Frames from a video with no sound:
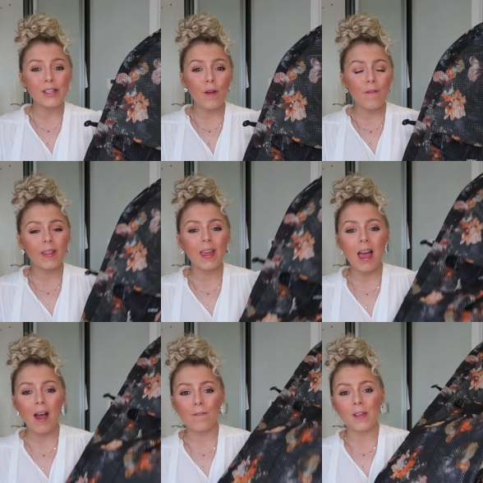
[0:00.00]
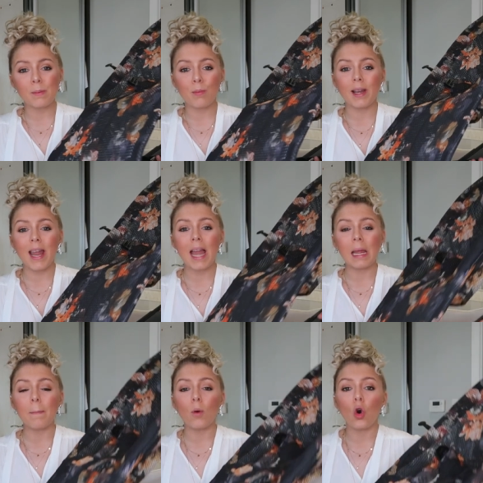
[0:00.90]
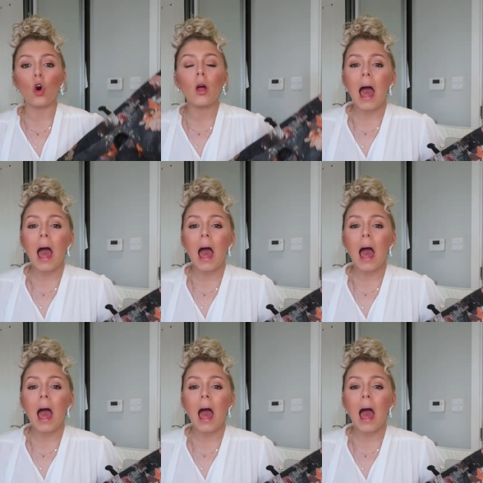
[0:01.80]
I don't think they have this print anymore.